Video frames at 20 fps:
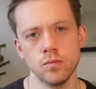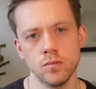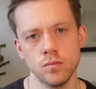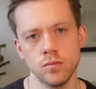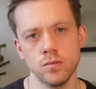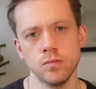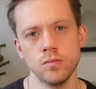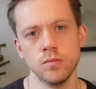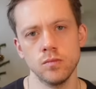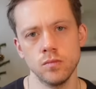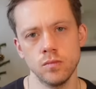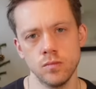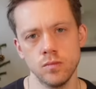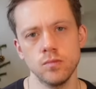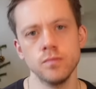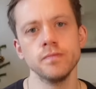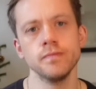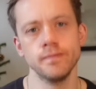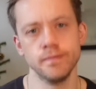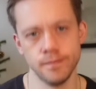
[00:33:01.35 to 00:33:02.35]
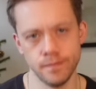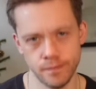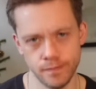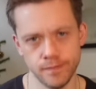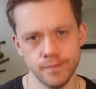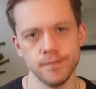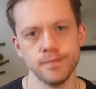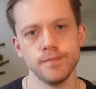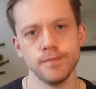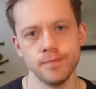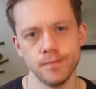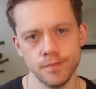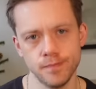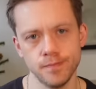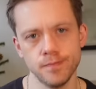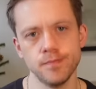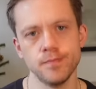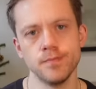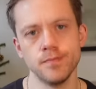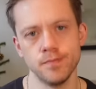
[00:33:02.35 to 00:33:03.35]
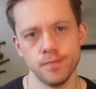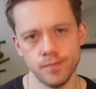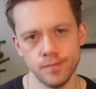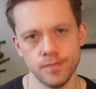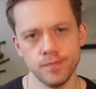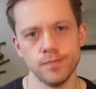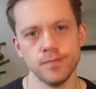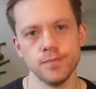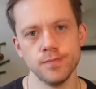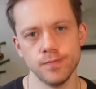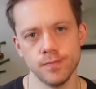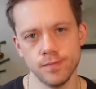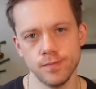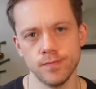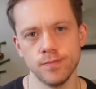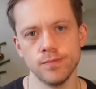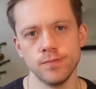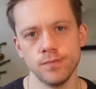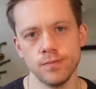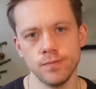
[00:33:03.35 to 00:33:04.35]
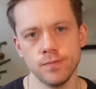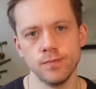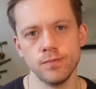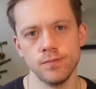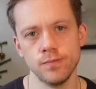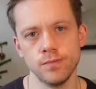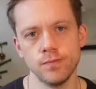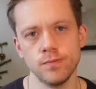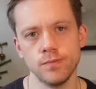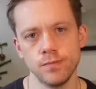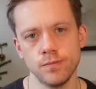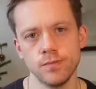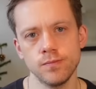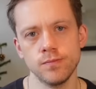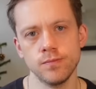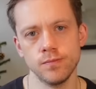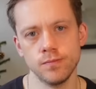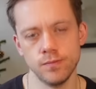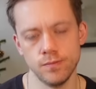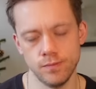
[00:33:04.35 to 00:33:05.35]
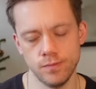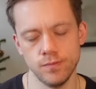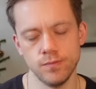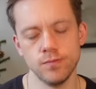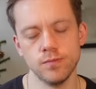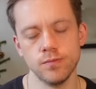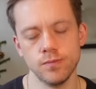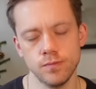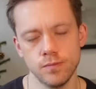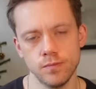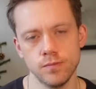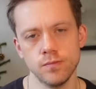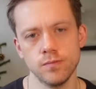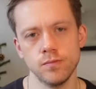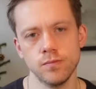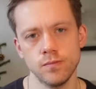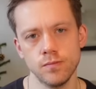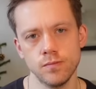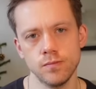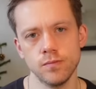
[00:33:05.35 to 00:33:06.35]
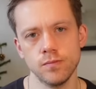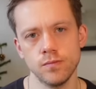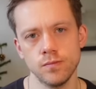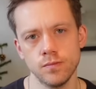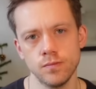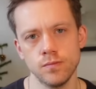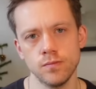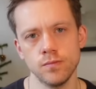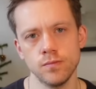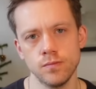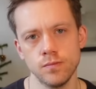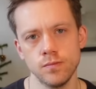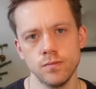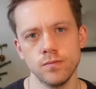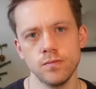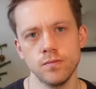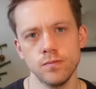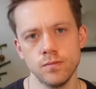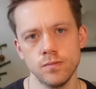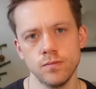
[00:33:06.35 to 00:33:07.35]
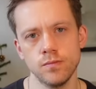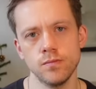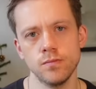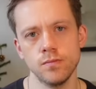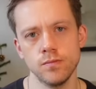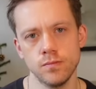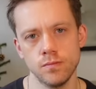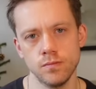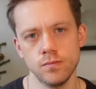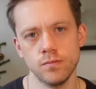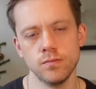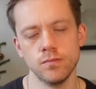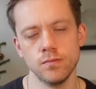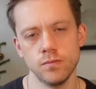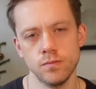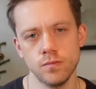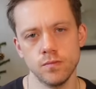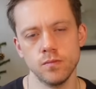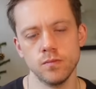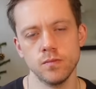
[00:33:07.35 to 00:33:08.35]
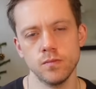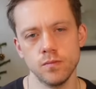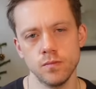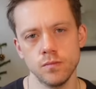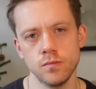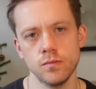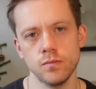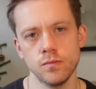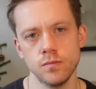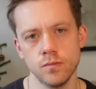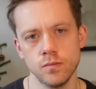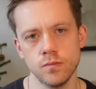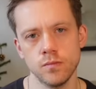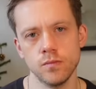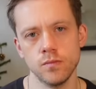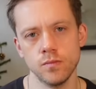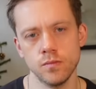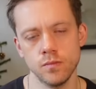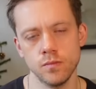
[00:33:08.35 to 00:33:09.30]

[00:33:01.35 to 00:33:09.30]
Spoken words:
(silent)